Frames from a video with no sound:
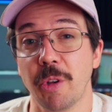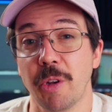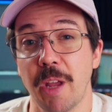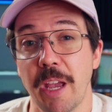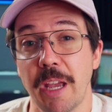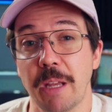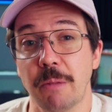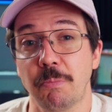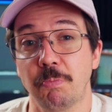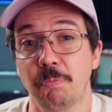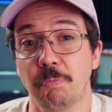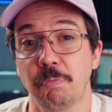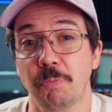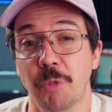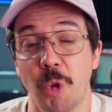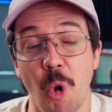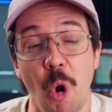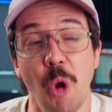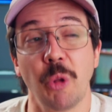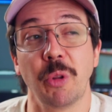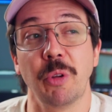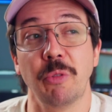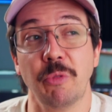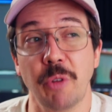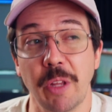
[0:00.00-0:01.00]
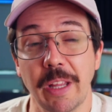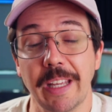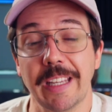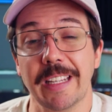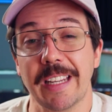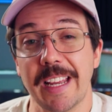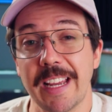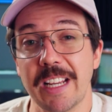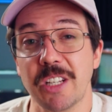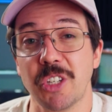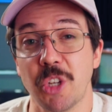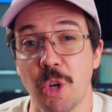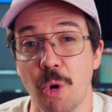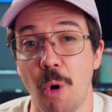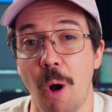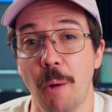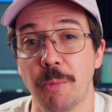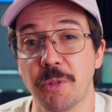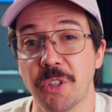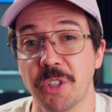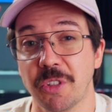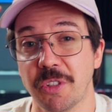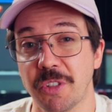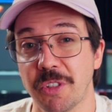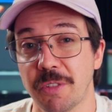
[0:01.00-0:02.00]
need. You only really need two
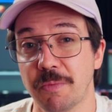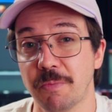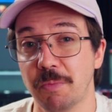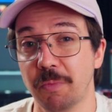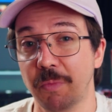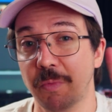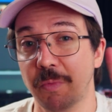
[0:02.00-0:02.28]
options.